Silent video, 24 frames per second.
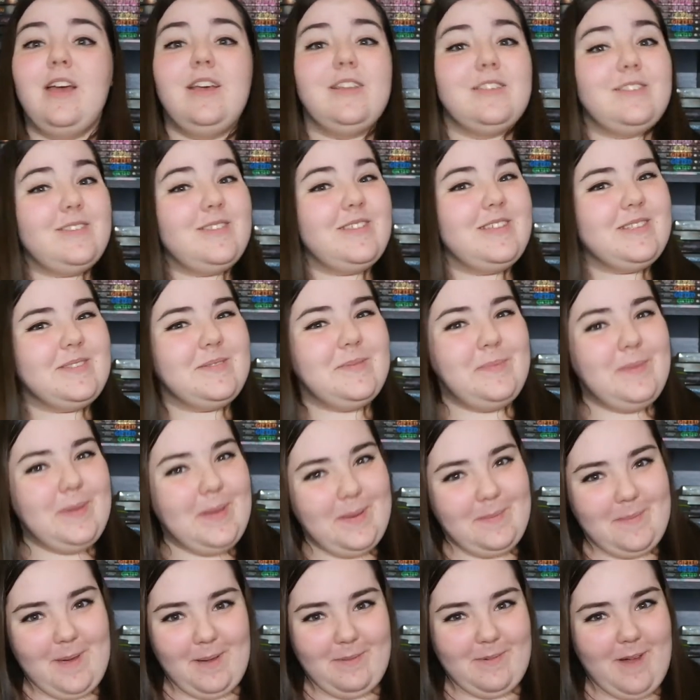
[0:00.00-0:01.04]
So this will be
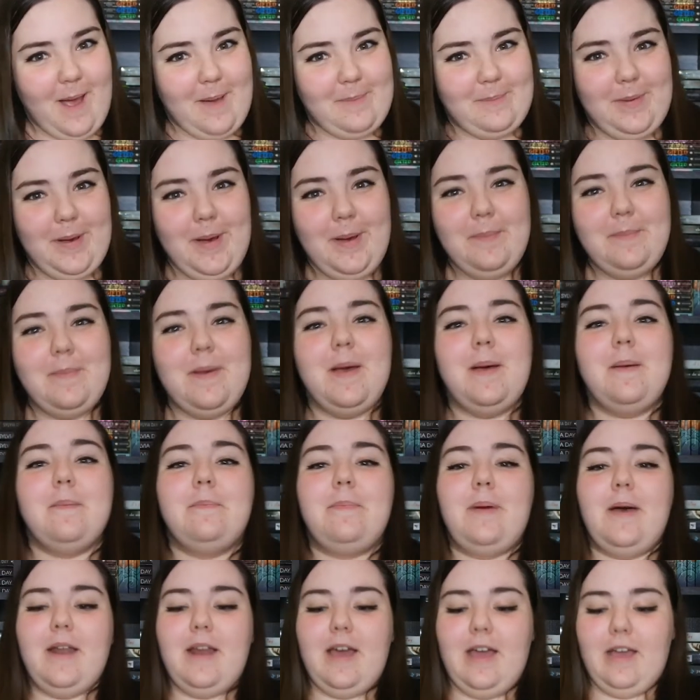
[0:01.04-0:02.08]
in my wrap-up.
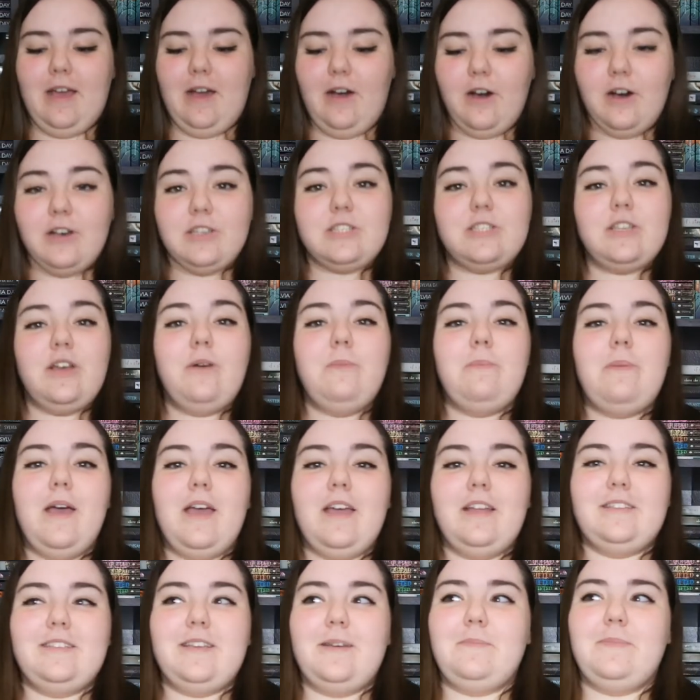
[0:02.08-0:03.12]
But I also
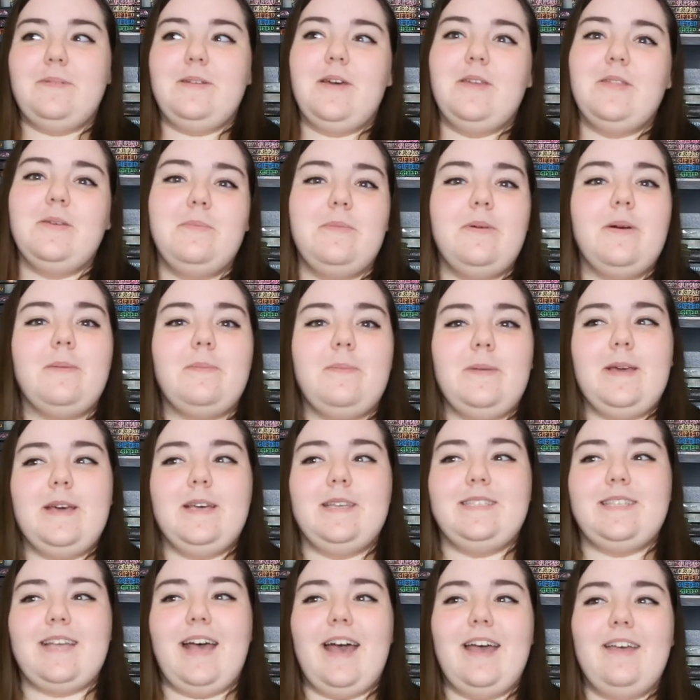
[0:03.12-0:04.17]
picked up another book
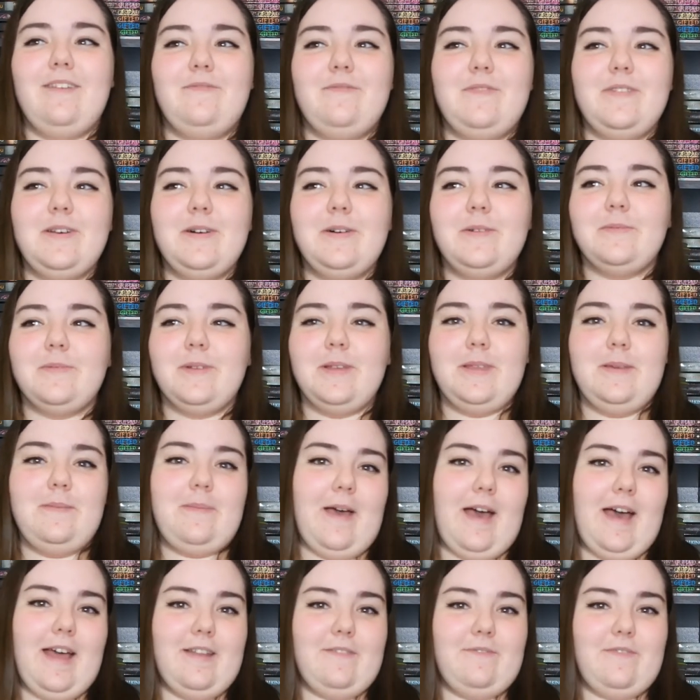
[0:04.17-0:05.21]
because I feel really
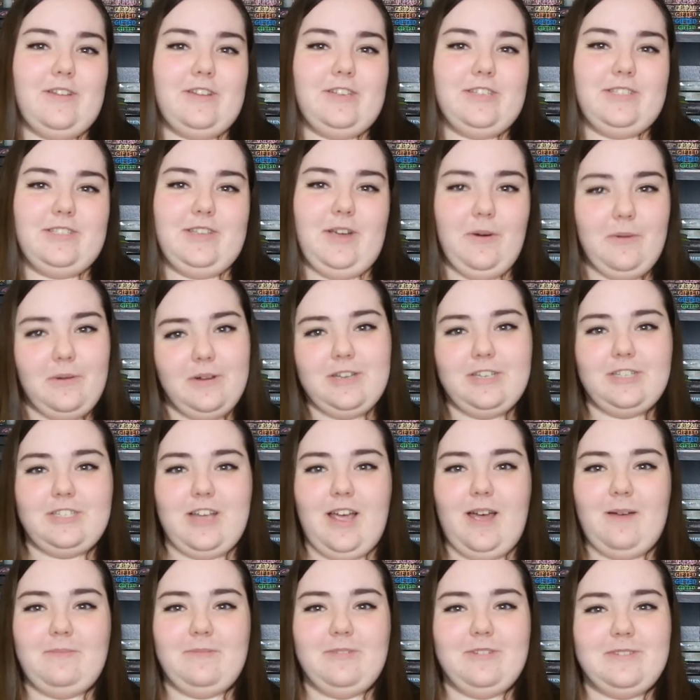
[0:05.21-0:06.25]
bad if I just go into
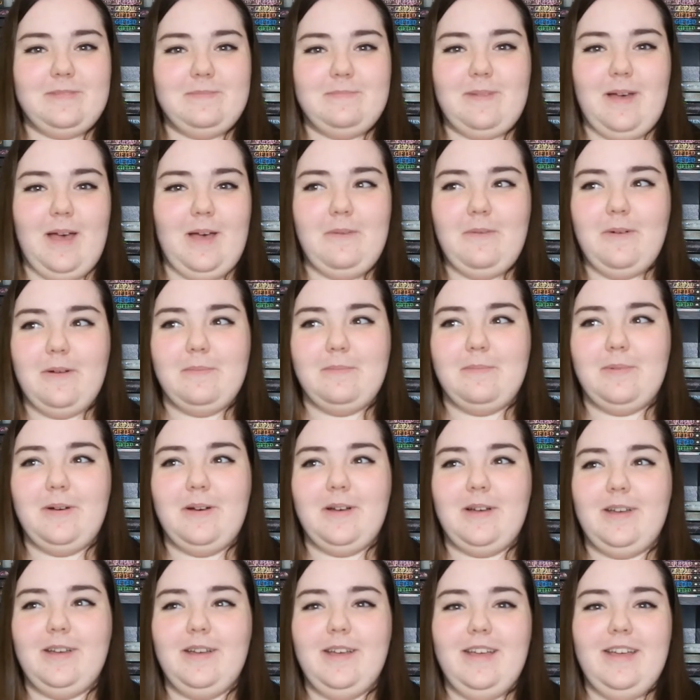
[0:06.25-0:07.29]
Chapters and buy one
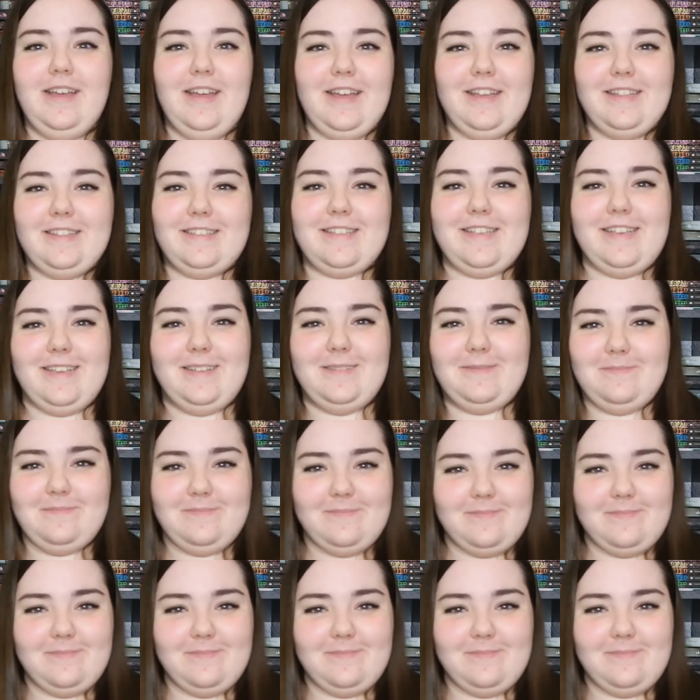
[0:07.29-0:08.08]
book. It's like,